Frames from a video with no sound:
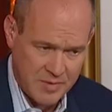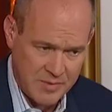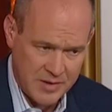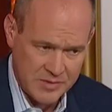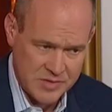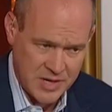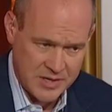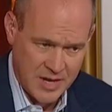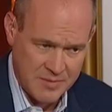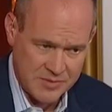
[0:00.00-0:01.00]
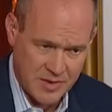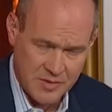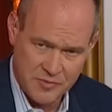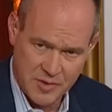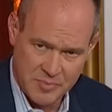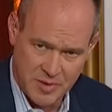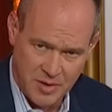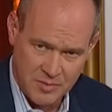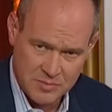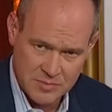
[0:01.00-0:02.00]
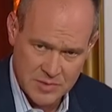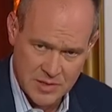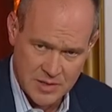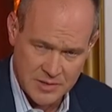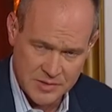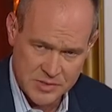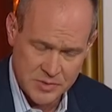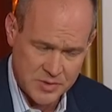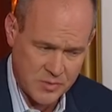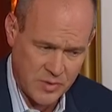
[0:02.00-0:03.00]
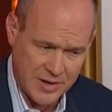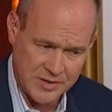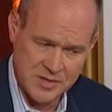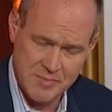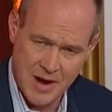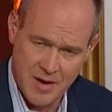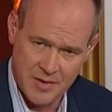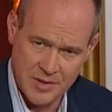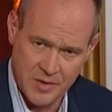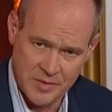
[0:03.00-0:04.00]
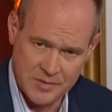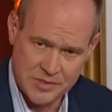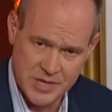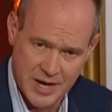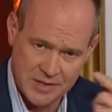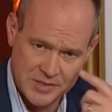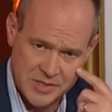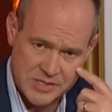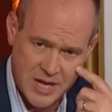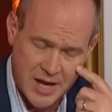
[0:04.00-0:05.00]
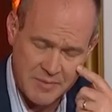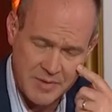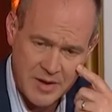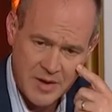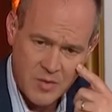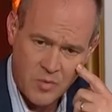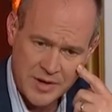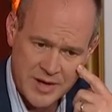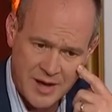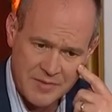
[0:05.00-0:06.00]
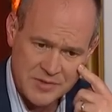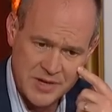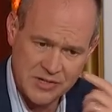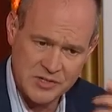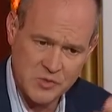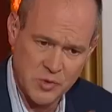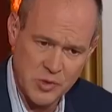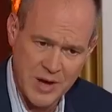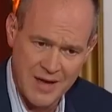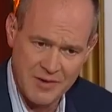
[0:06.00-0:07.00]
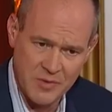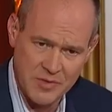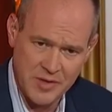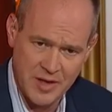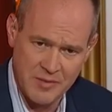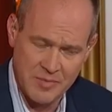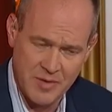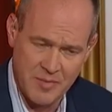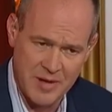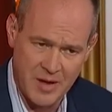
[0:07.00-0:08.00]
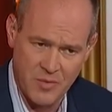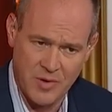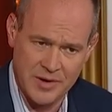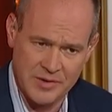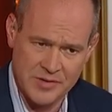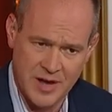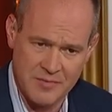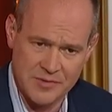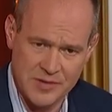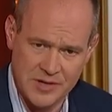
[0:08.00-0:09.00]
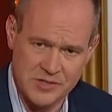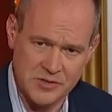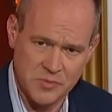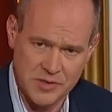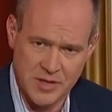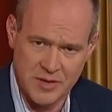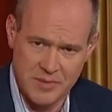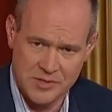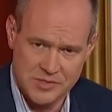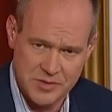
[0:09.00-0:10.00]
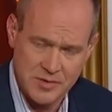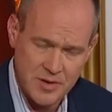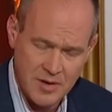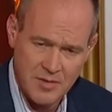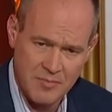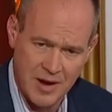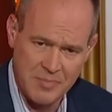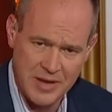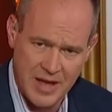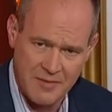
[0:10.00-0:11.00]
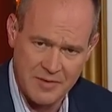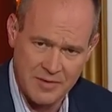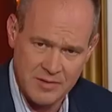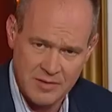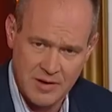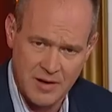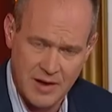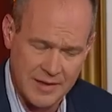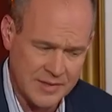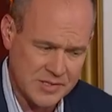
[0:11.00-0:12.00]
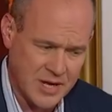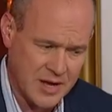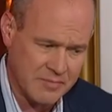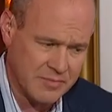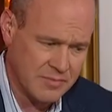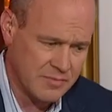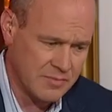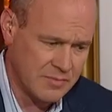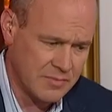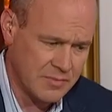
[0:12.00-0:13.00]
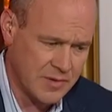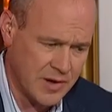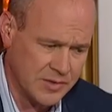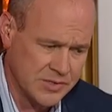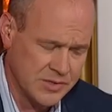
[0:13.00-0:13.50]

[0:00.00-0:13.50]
I mean, his nickname is on the football uh, the Duke, Wellington Mara, the owner of the Giants at the time. What conversations were you having with him about what his conversations with the commissioner might be having uh, at the time, Coach?